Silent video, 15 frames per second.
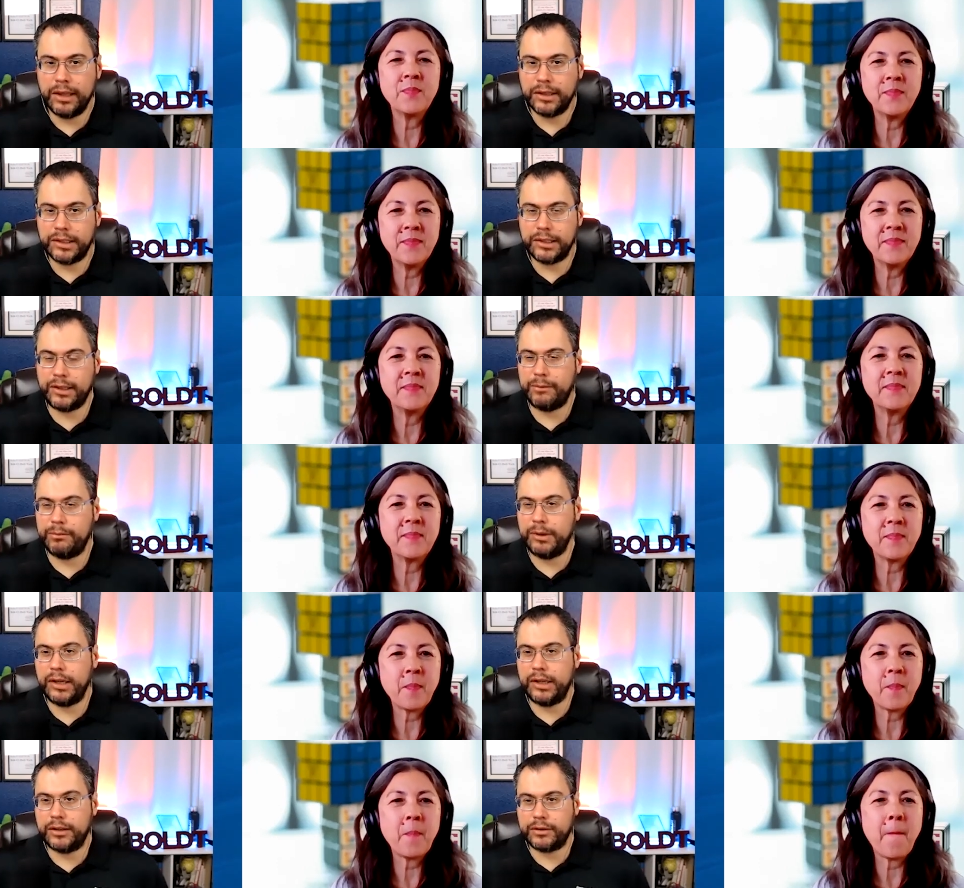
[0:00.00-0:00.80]
Speaker 1: since I've
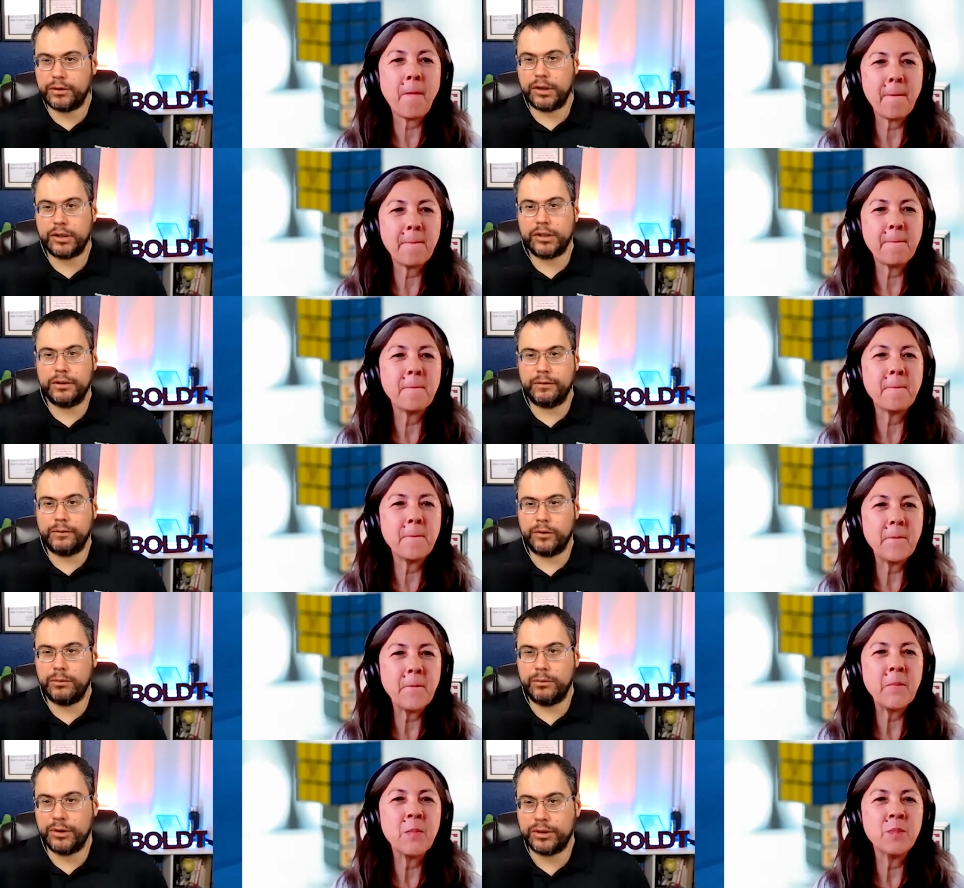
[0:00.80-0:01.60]
been in construction
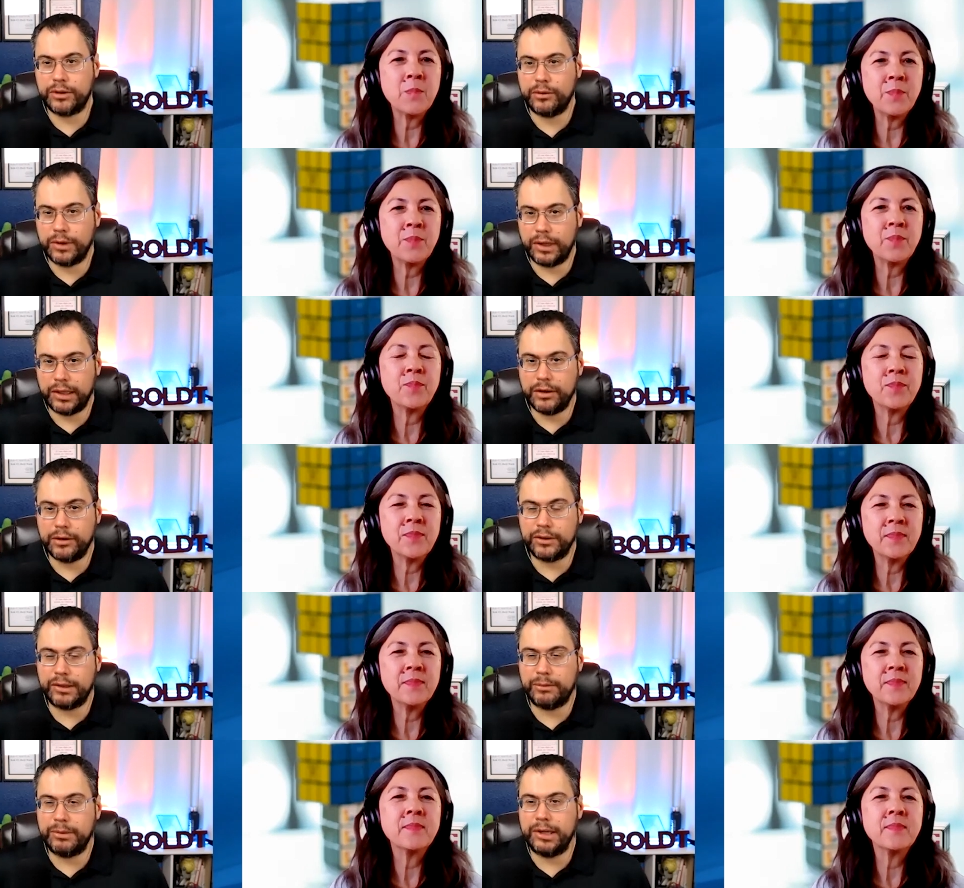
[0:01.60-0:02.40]
for almost 30
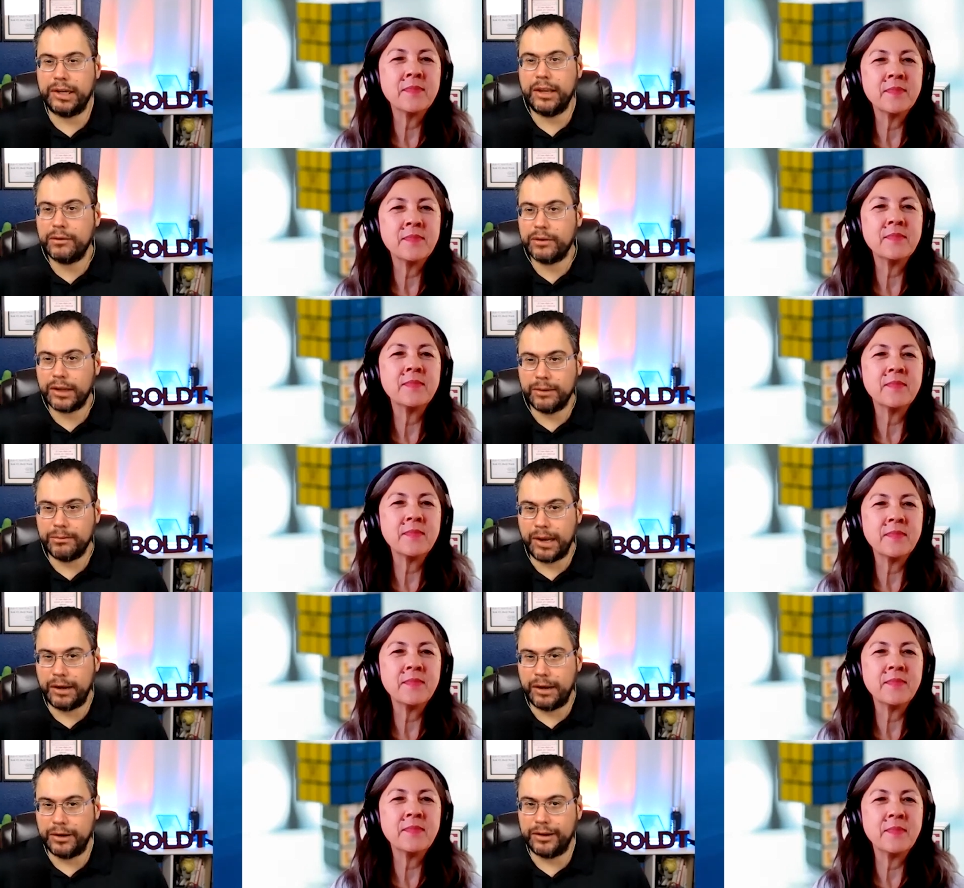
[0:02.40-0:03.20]
years. I've been hearing
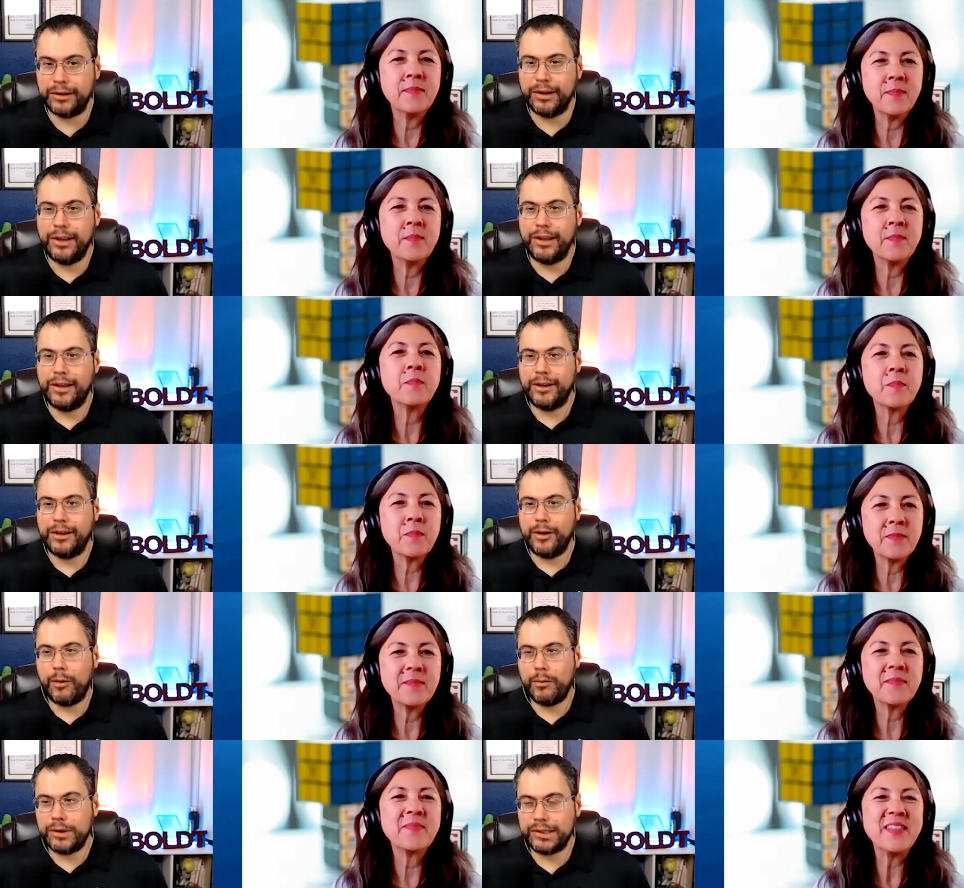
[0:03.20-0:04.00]
about it
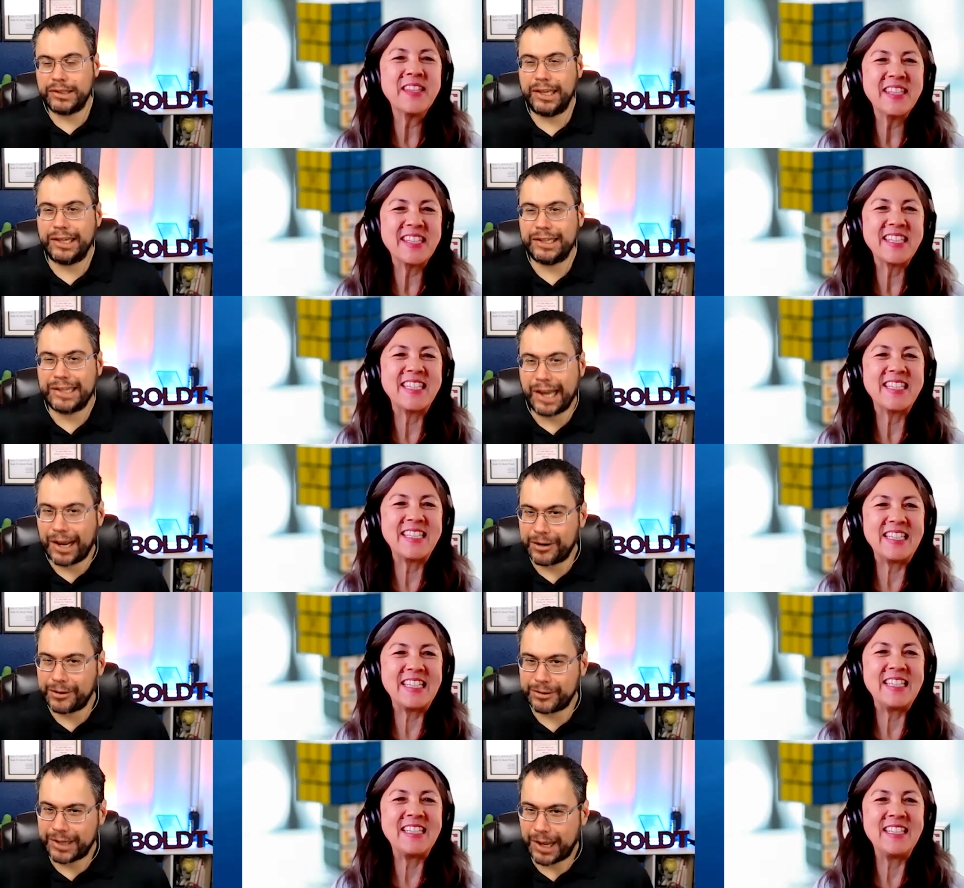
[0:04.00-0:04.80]
almost the
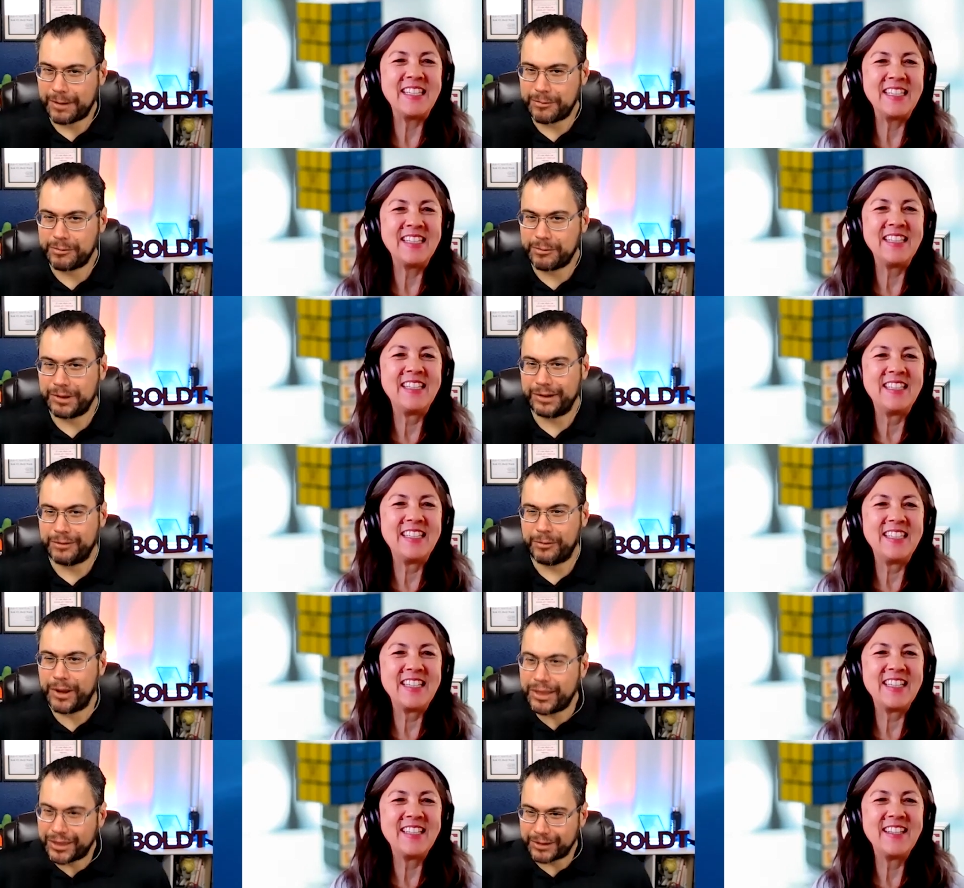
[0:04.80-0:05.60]
entire time you've been
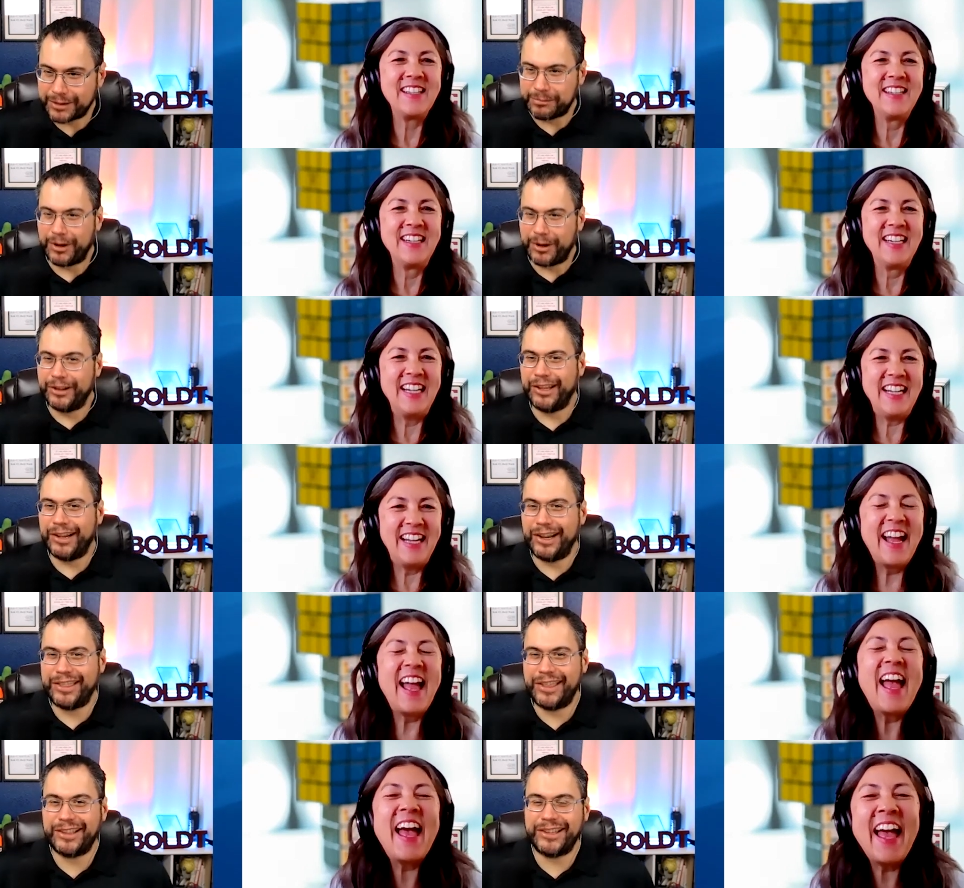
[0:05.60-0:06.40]
with it, Paul.
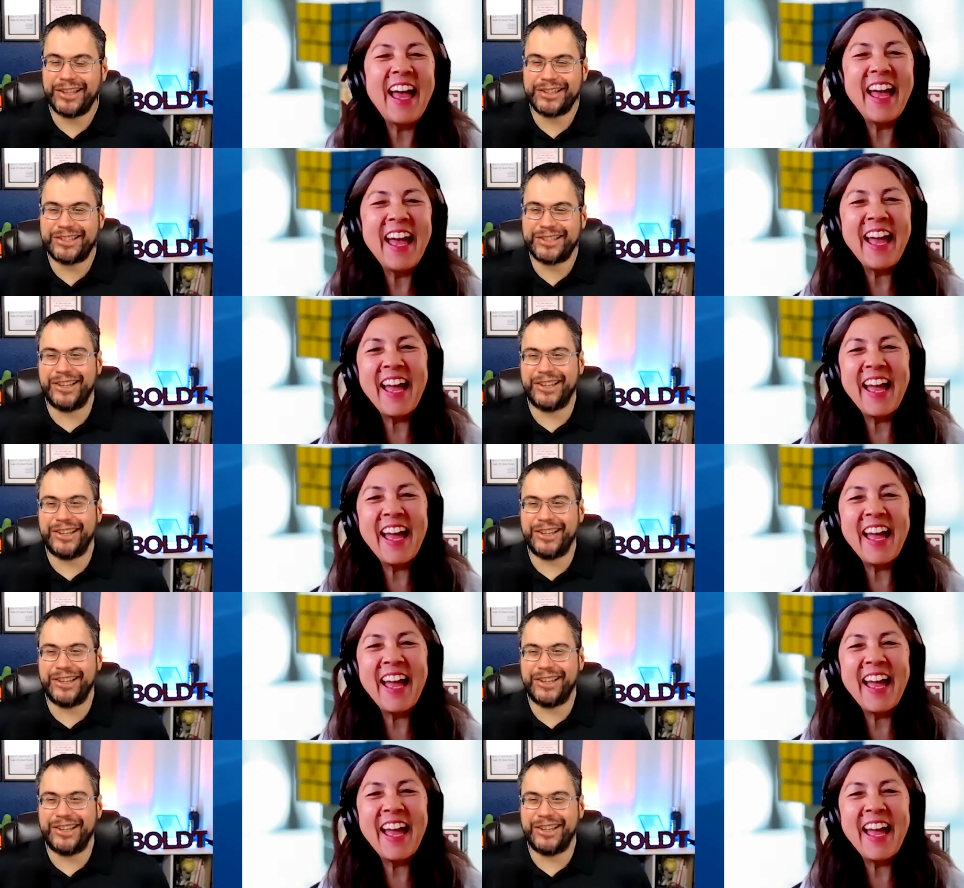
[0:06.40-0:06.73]
And I think that's